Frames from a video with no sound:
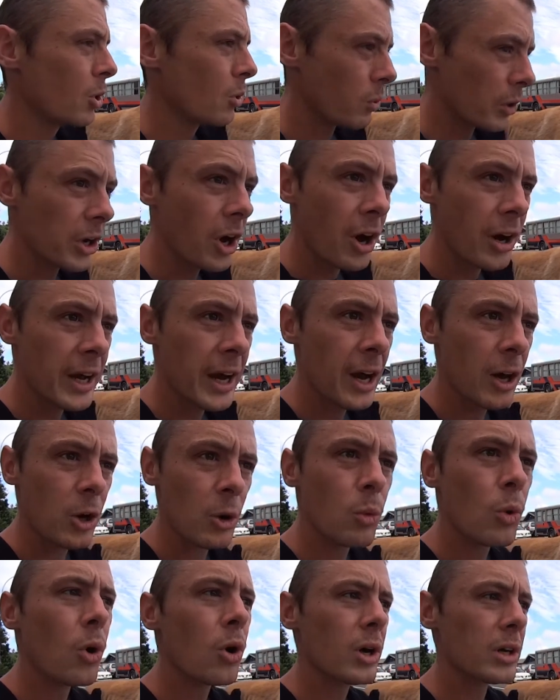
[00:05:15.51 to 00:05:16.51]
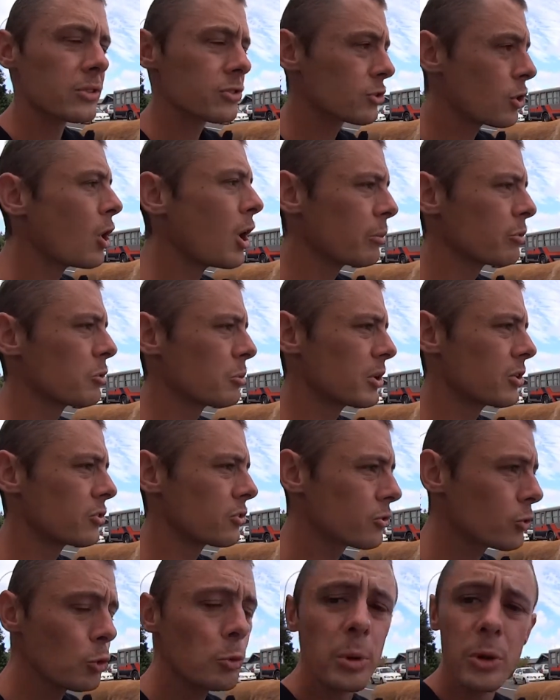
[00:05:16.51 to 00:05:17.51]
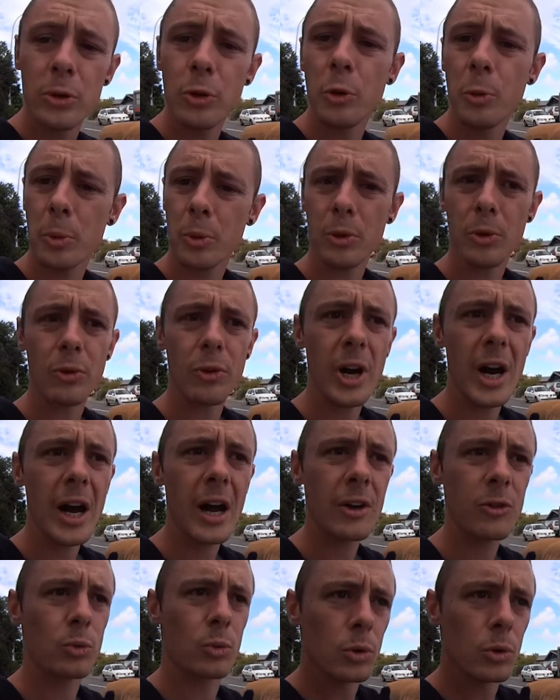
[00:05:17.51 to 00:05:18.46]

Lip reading: we're going out on a walk, it's time to be super duper aroused,